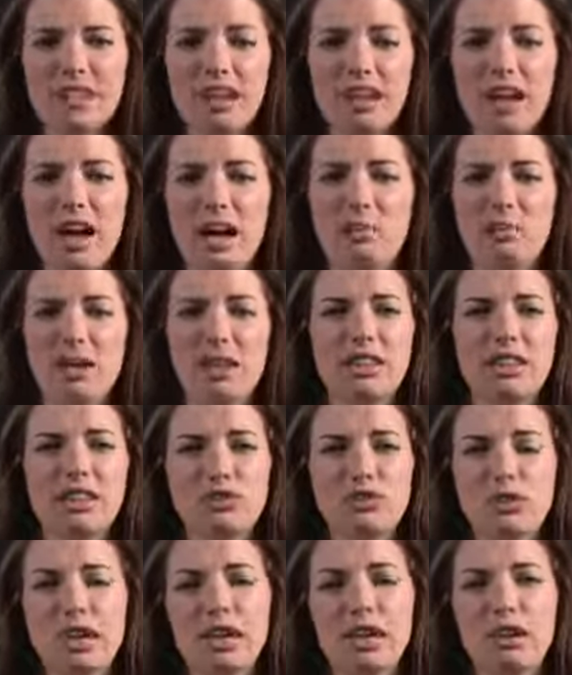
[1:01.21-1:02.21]
Um, the
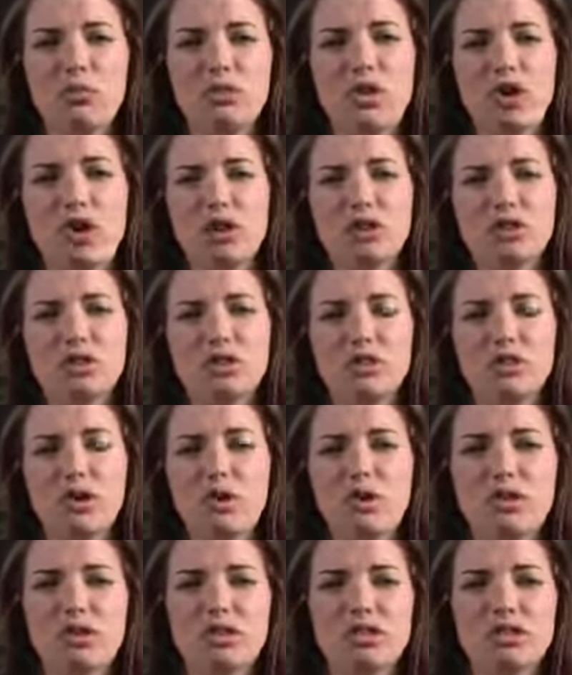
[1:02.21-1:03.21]
training will also
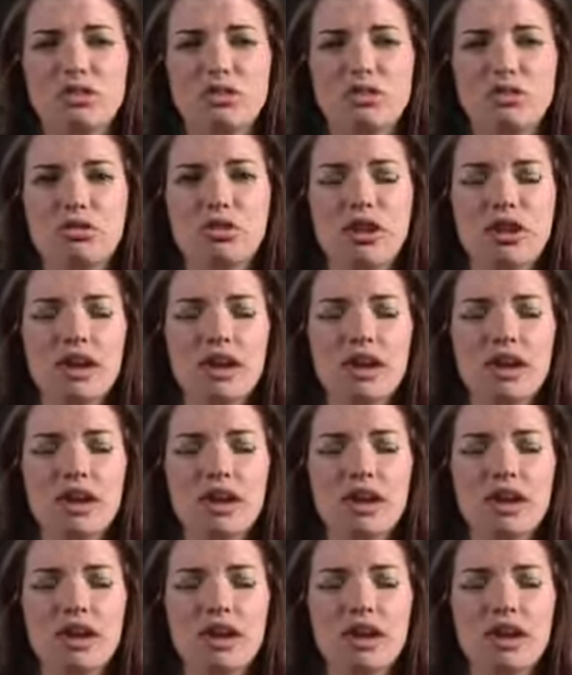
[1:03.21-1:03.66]
go into